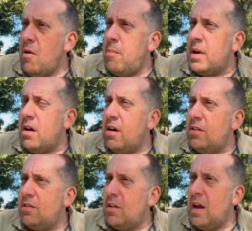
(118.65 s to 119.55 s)

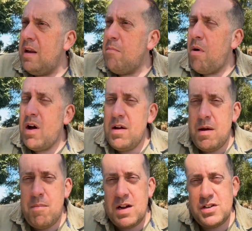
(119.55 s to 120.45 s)
because in my
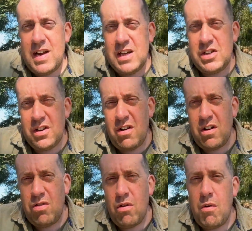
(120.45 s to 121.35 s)
imagination
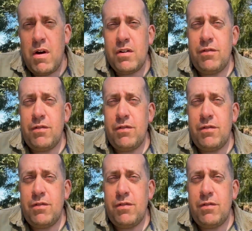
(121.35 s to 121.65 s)
I'd thought, well, it's